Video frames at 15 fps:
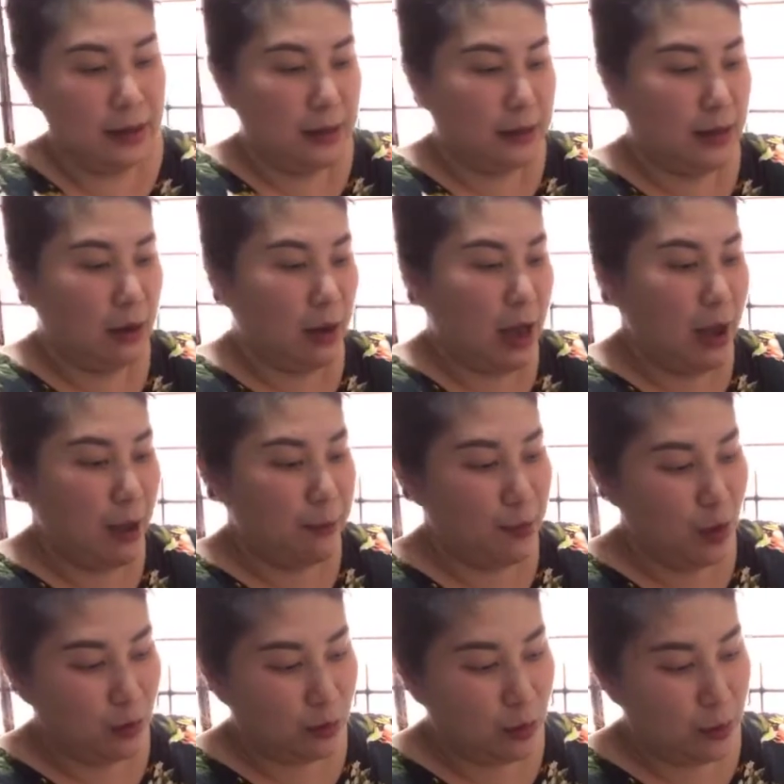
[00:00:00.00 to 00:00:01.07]
Now I am
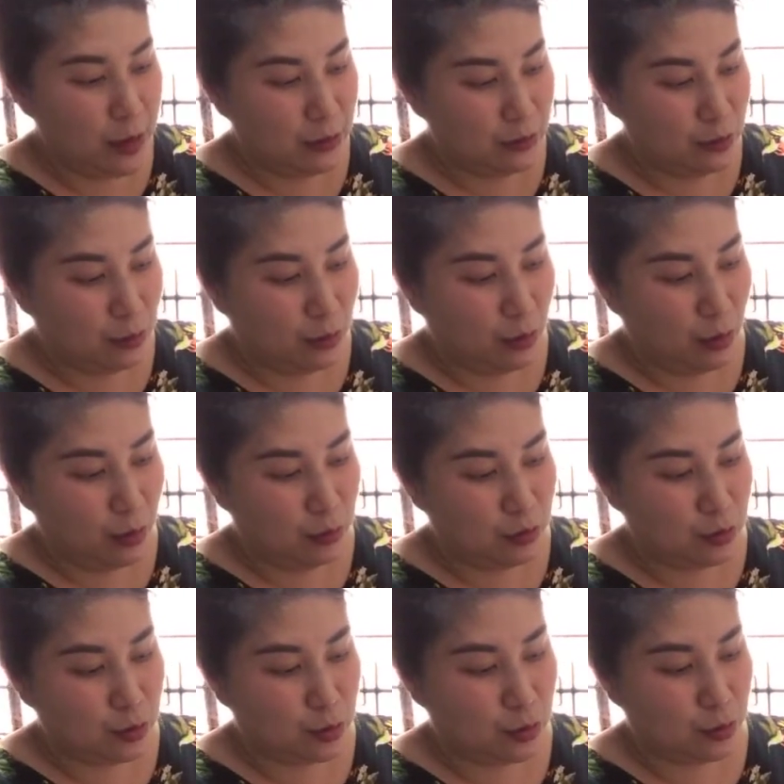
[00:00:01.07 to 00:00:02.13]
not going to go
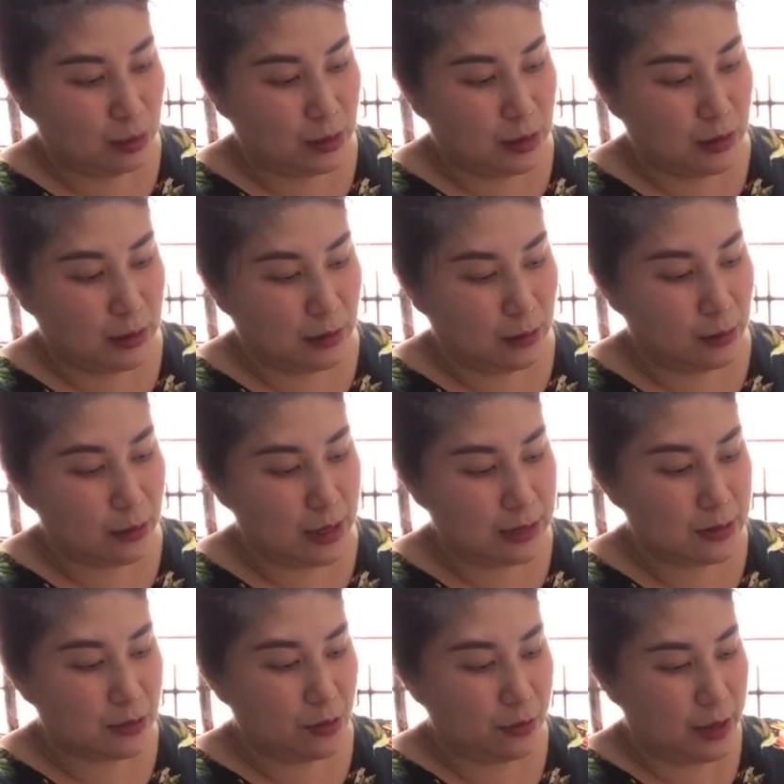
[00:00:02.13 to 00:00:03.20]
to the
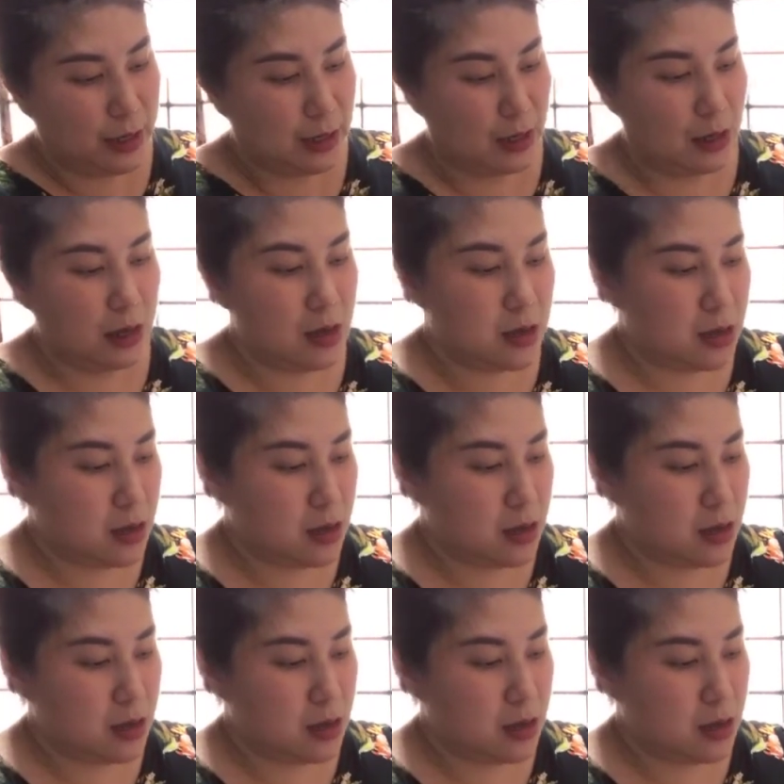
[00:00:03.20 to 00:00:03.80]
crust already.